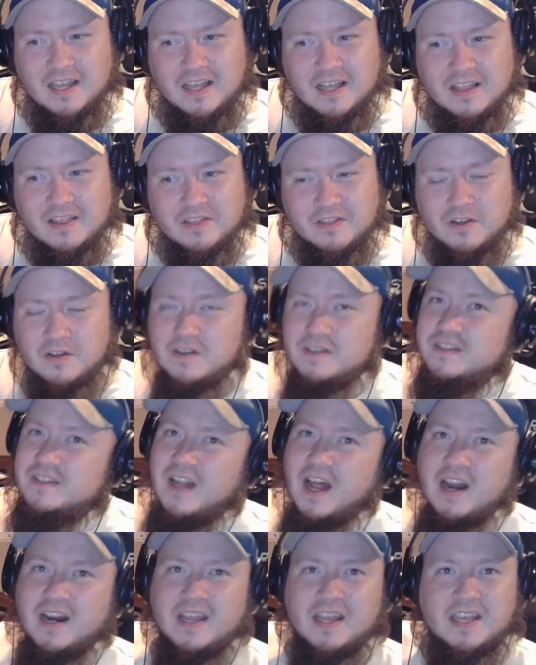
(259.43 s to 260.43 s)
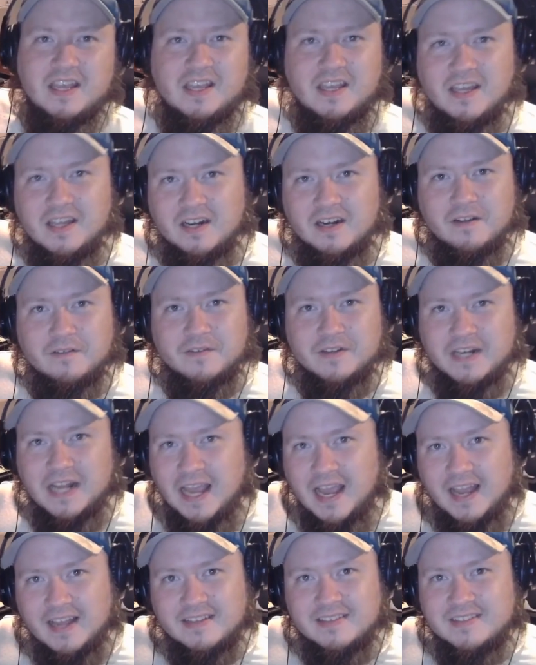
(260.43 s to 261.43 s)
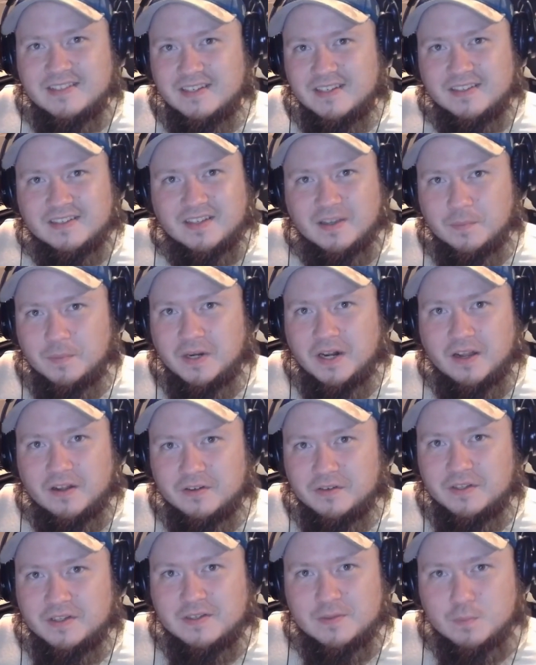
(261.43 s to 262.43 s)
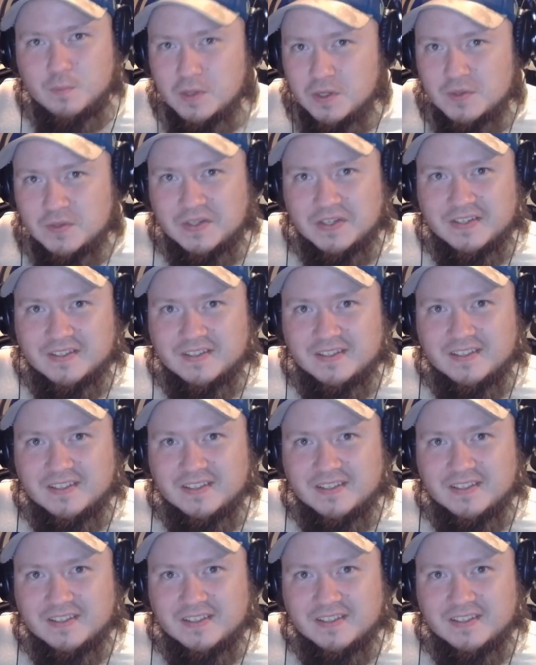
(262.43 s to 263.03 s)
There is not a hint of an accent coming out in this music.